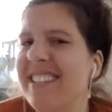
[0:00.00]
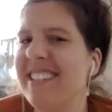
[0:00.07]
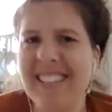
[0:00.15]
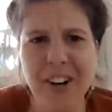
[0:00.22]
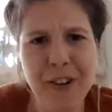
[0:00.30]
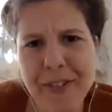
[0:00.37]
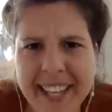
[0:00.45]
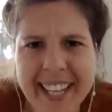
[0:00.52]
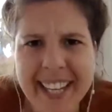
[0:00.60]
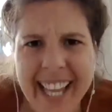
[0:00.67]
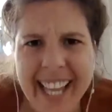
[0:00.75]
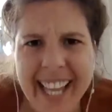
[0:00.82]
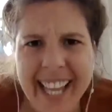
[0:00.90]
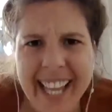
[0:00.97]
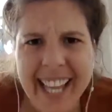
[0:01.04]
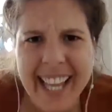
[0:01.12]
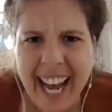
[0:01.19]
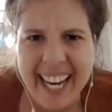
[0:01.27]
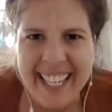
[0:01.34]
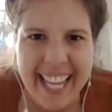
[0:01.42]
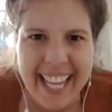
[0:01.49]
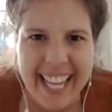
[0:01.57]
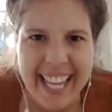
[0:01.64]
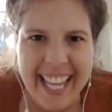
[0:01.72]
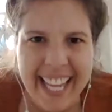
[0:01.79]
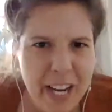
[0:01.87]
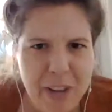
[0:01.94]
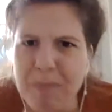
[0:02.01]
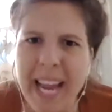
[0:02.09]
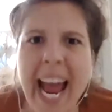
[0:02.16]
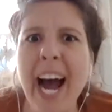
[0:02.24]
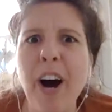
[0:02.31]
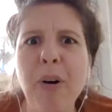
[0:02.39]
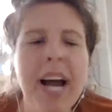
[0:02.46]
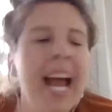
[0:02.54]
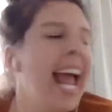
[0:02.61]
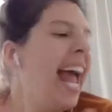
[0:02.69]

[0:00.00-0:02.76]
so feline, like meow.